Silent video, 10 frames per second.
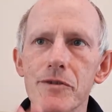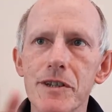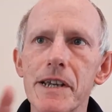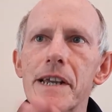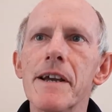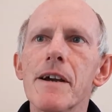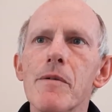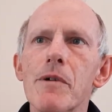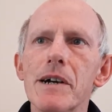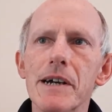see
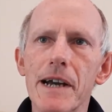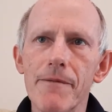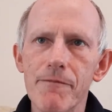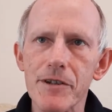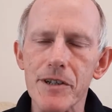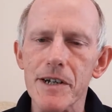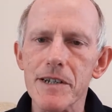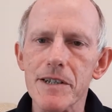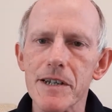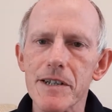why I
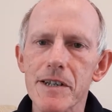emphasise this,